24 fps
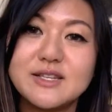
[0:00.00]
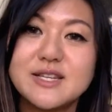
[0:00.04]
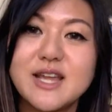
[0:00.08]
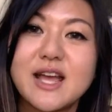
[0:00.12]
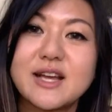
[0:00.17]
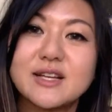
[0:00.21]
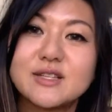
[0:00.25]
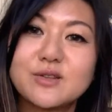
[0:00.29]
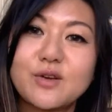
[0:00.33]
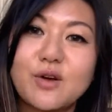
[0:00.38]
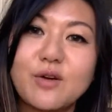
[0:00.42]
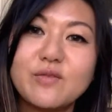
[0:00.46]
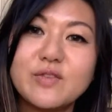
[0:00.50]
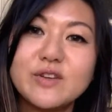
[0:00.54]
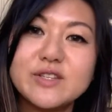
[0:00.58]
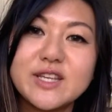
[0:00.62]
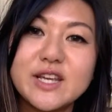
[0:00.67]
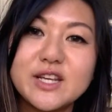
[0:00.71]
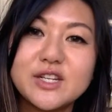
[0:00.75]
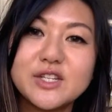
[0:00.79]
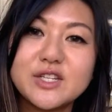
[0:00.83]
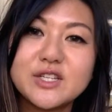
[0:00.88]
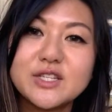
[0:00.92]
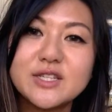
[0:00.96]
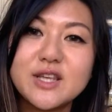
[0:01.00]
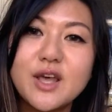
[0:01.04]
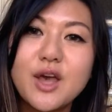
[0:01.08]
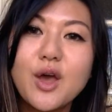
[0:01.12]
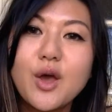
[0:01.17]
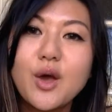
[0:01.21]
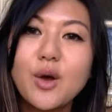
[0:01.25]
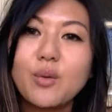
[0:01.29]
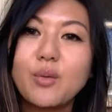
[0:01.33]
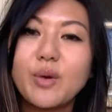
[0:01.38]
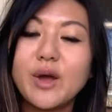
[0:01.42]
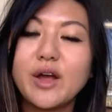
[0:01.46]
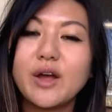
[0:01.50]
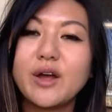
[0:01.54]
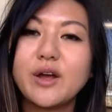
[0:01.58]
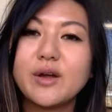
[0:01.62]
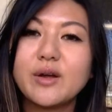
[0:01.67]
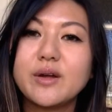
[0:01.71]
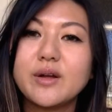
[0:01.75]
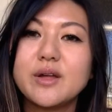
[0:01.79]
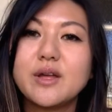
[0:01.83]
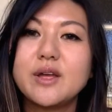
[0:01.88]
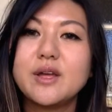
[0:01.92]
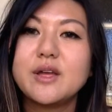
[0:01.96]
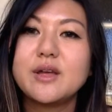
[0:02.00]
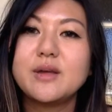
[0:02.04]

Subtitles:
text conversations where